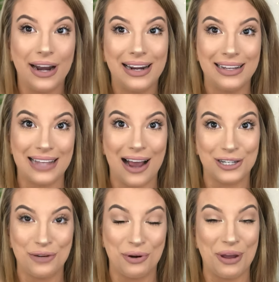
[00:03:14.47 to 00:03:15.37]
It is
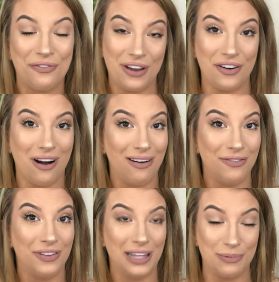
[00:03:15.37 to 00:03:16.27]
actually one of my favorite
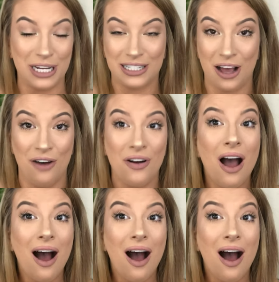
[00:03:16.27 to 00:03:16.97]
lipsticks of